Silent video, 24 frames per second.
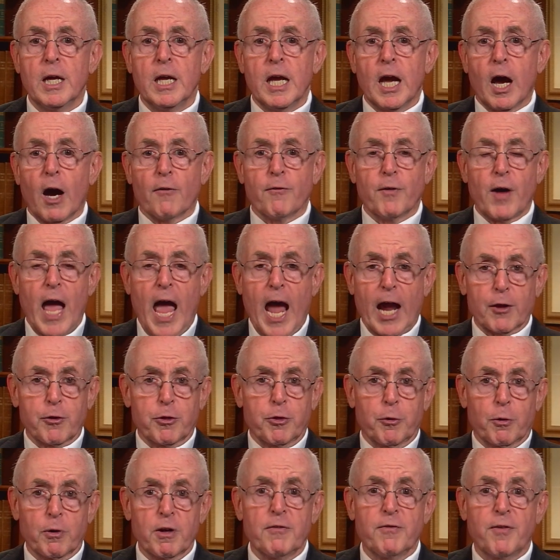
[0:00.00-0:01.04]
of Act
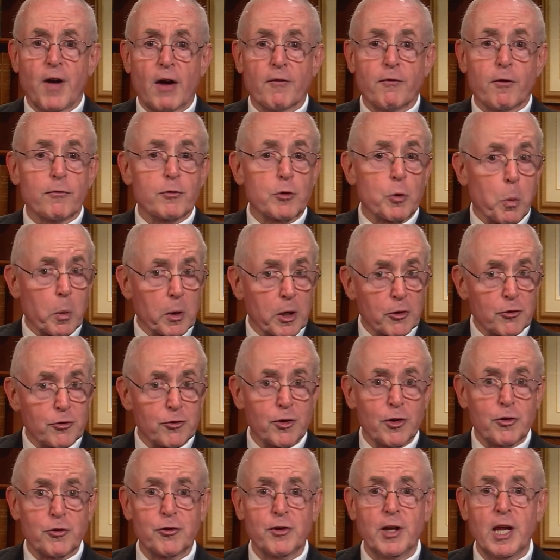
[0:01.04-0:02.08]
35 of
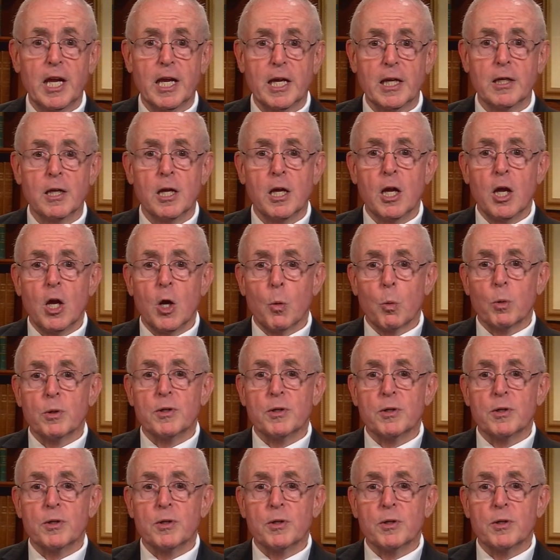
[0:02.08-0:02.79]
2016 would